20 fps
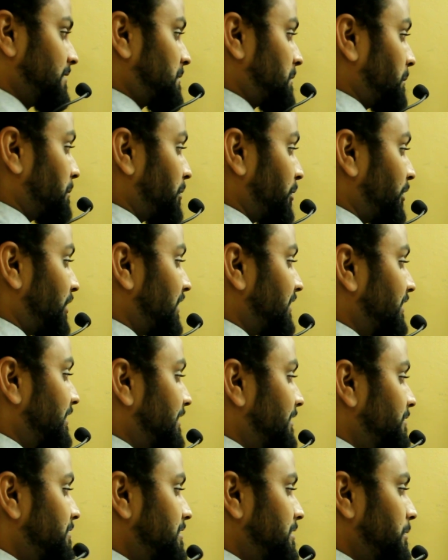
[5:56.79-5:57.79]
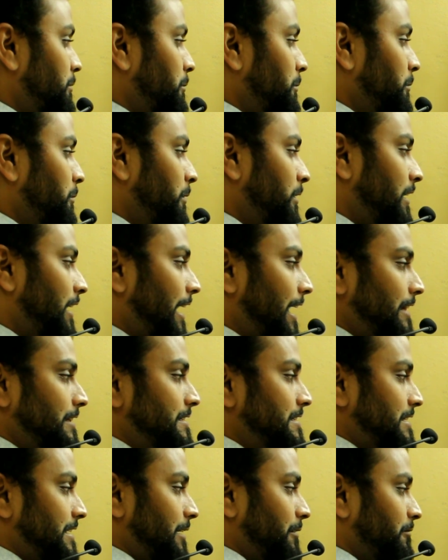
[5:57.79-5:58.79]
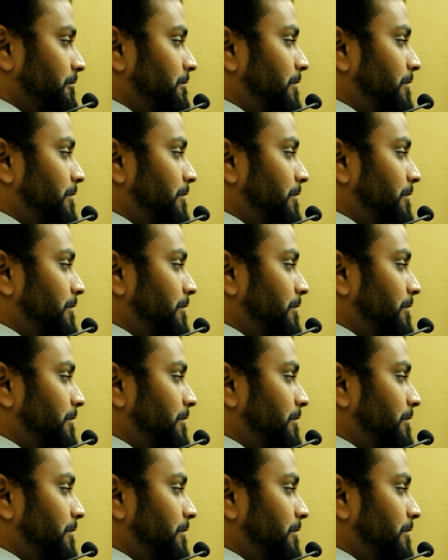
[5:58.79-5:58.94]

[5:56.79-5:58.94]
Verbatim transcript: So product gives you LCM.